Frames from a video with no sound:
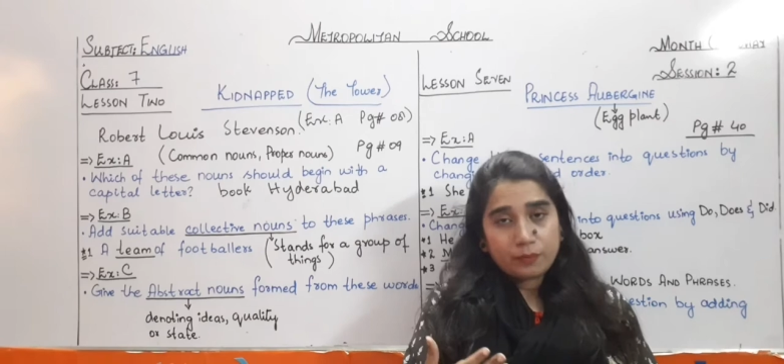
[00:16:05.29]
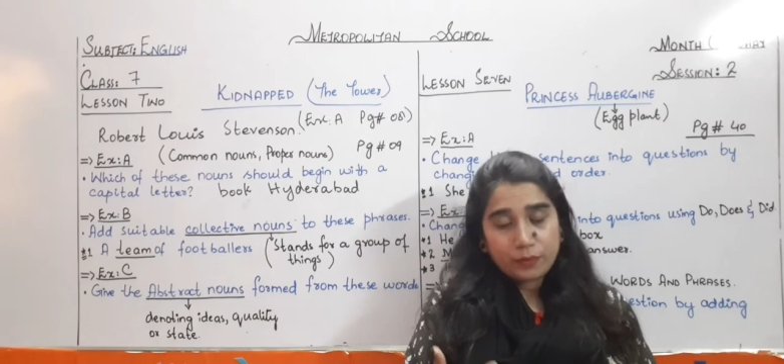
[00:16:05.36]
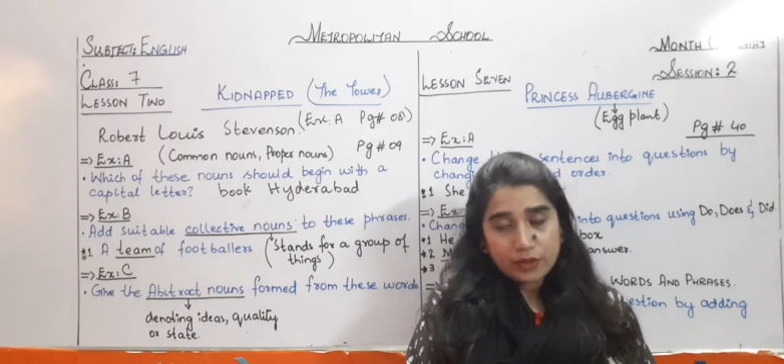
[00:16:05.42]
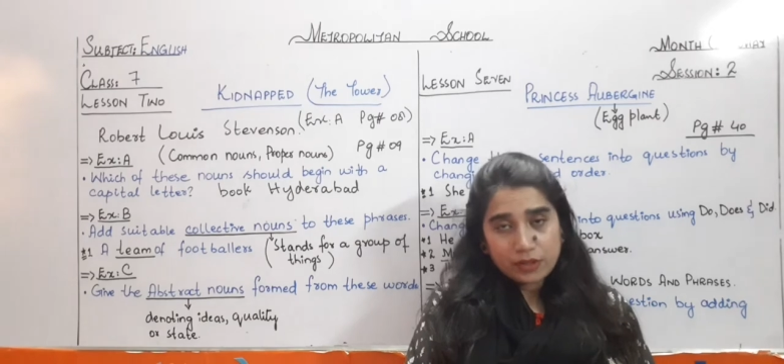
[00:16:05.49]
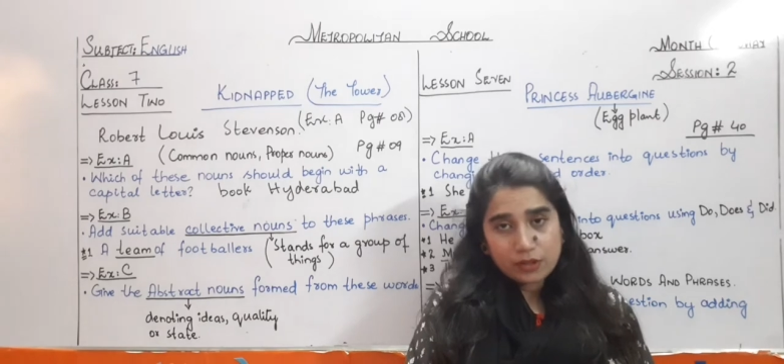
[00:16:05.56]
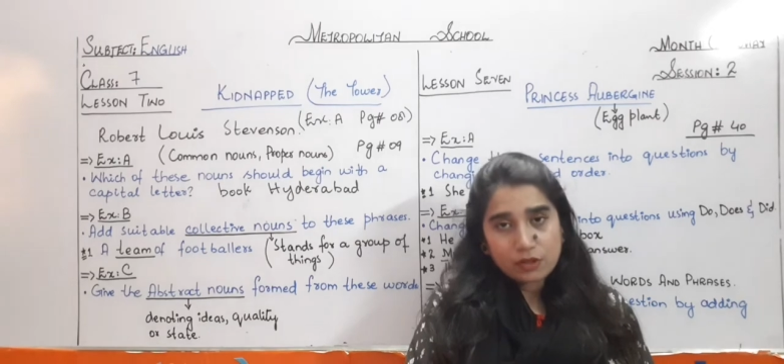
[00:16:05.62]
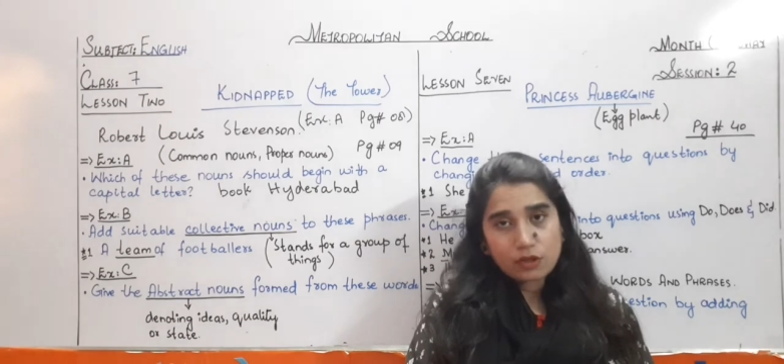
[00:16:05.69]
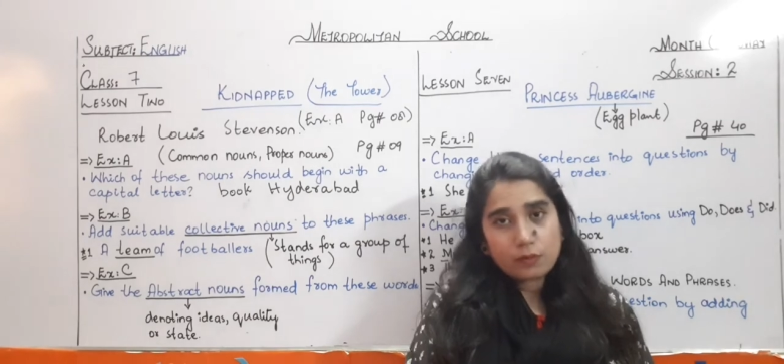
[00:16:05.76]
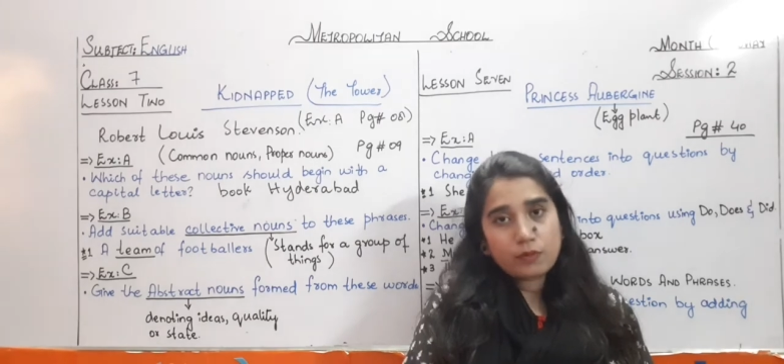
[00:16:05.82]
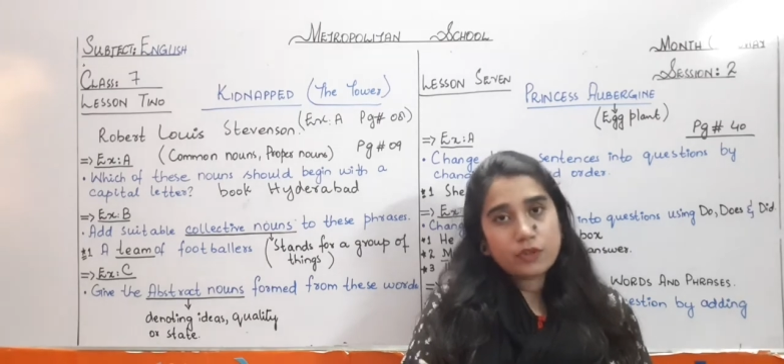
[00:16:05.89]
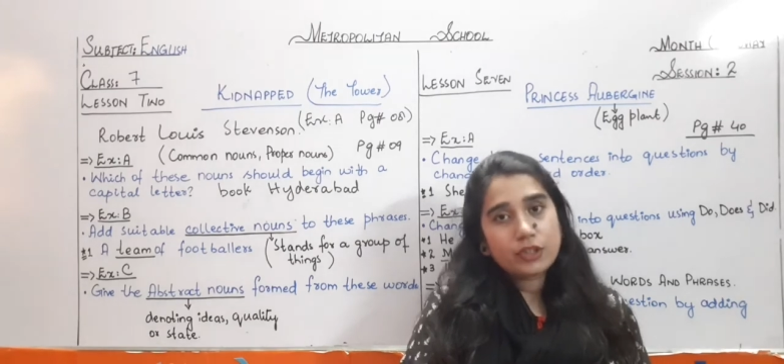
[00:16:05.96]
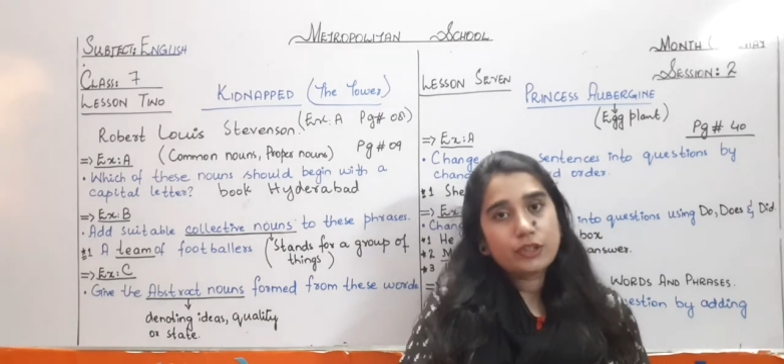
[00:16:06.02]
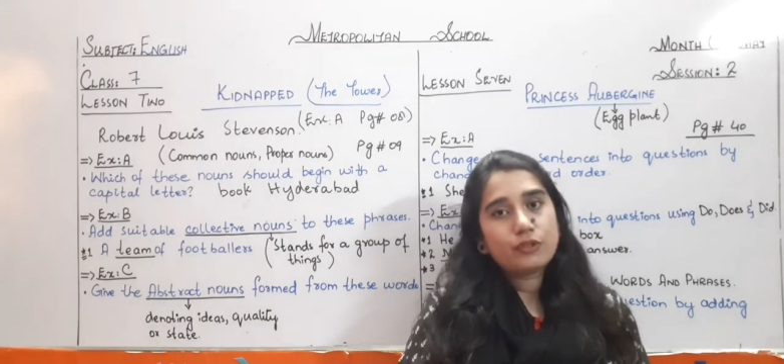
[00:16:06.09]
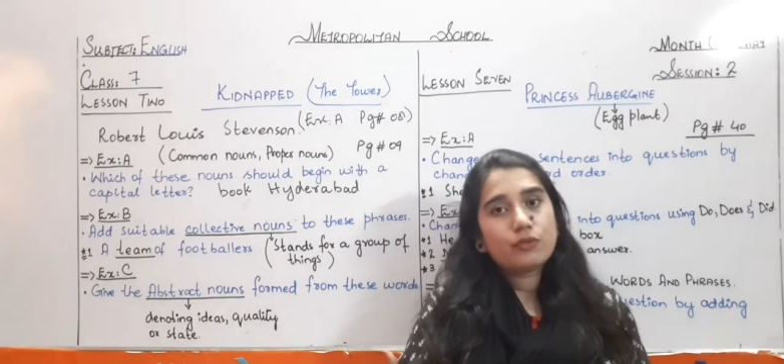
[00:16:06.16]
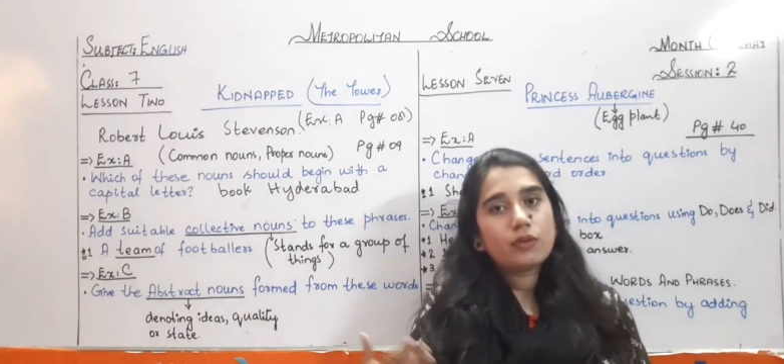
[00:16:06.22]
Princess
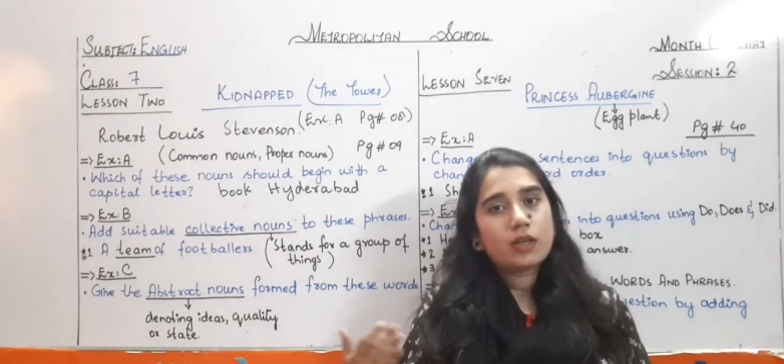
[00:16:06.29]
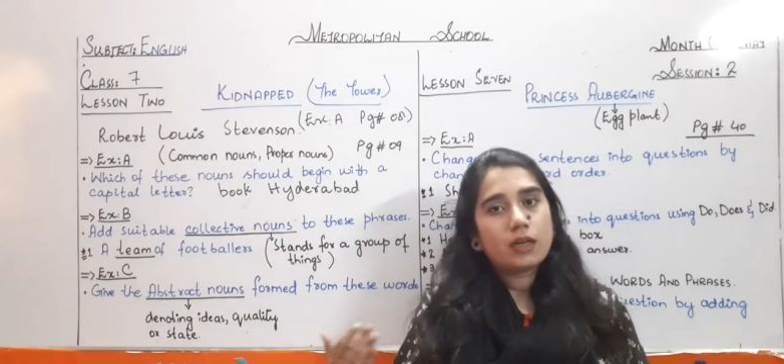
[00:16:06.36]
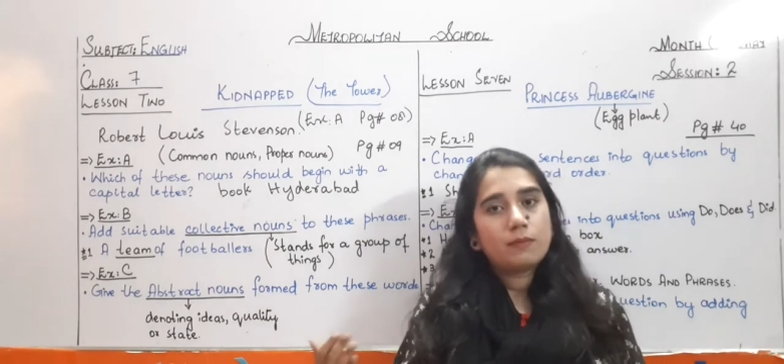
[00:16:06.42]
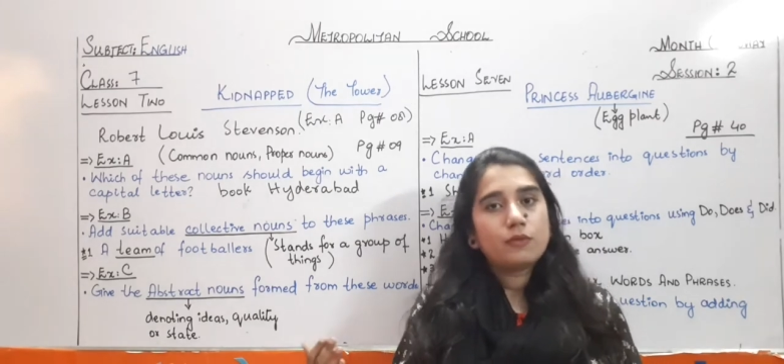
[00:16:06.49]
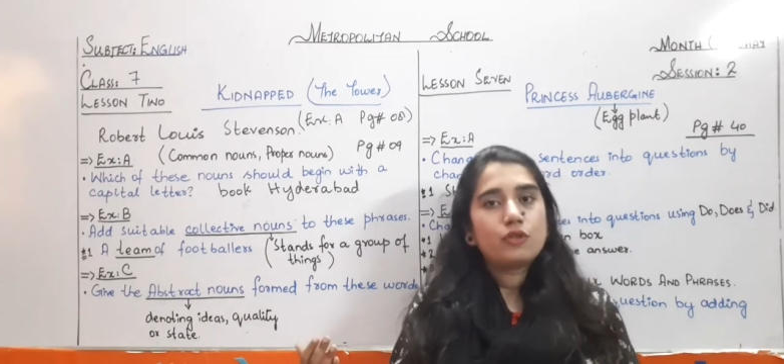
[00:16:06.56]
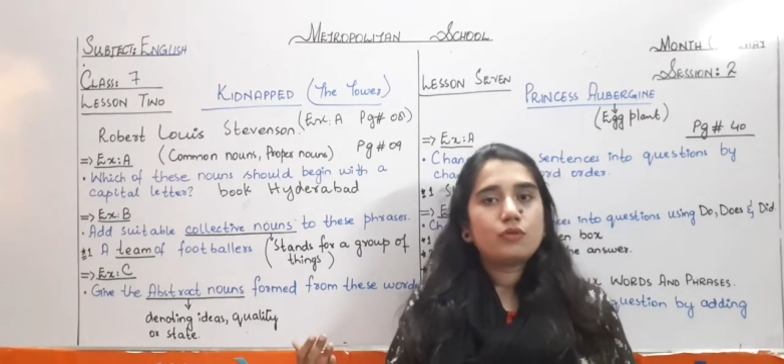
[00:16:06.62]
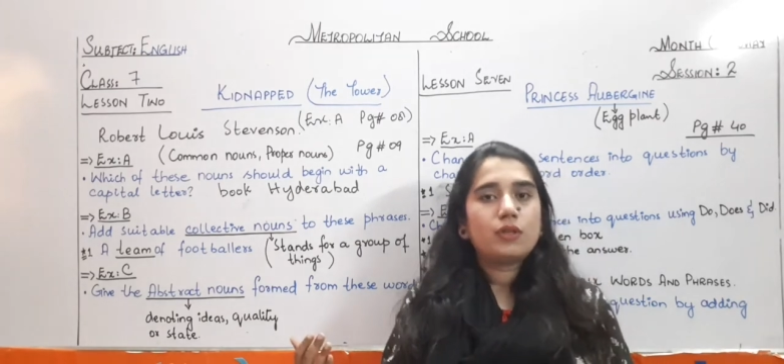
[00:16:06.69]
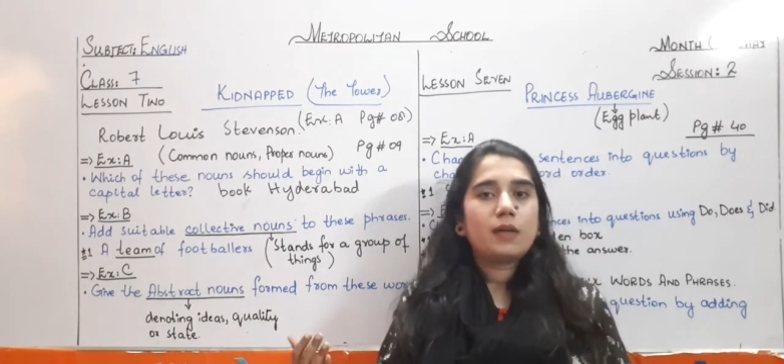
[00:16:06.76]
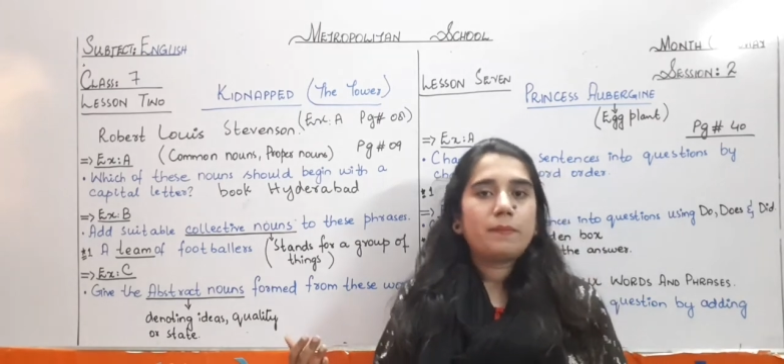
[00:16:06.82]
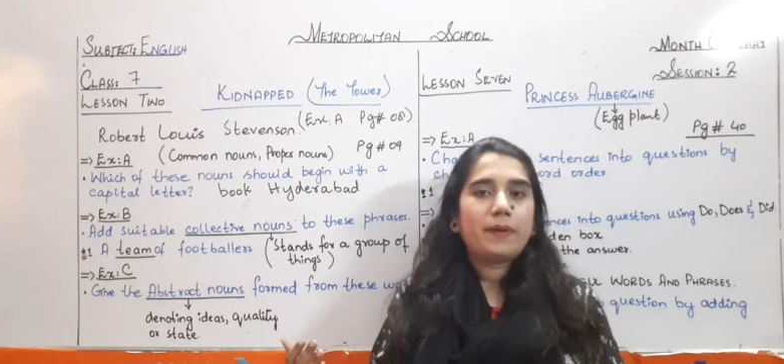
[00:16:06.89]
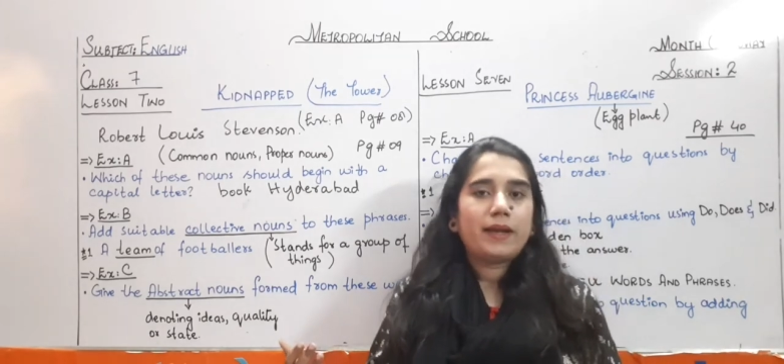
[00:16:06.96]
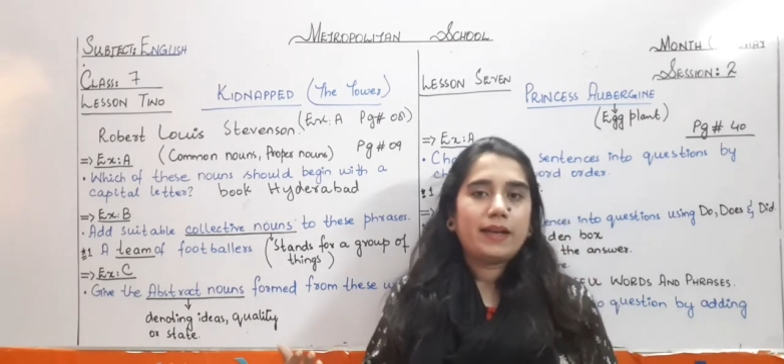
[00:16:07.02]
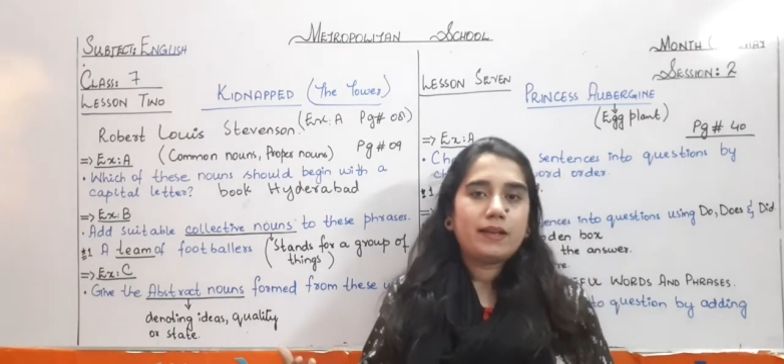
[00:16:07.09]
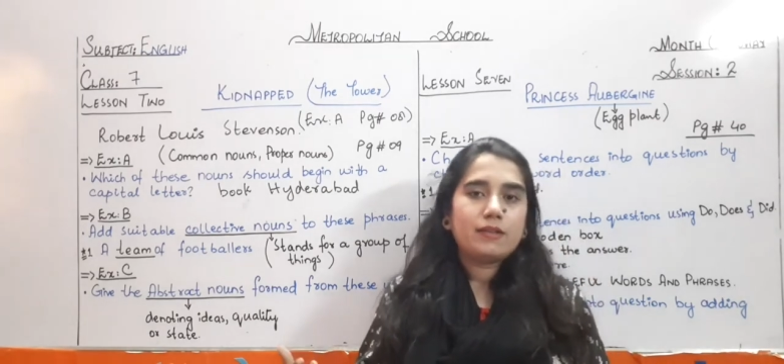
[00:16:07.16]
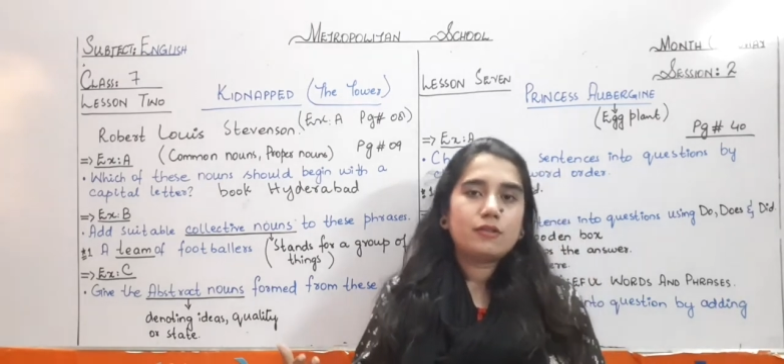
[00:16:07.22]
Aubergine to come to the
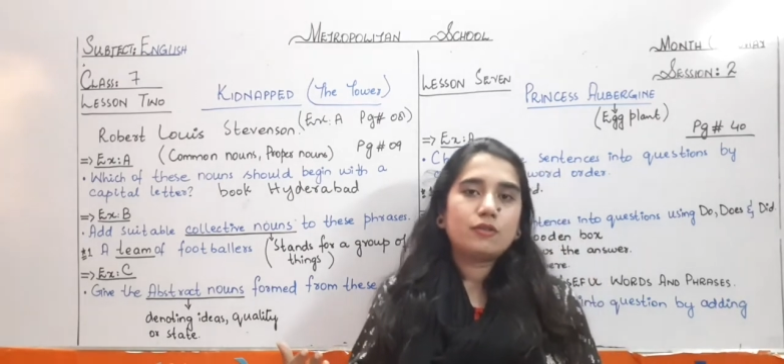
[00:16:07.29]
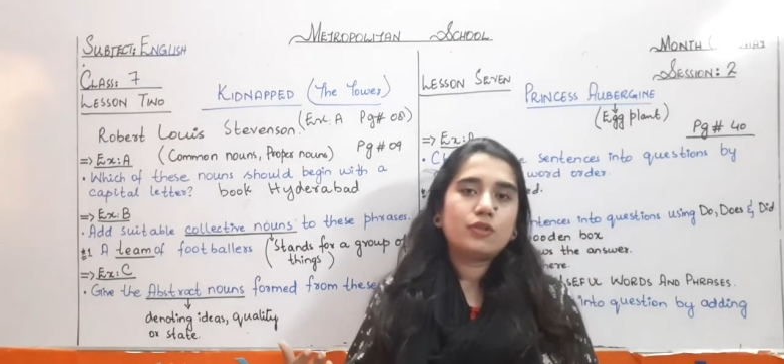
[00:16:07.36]
palace,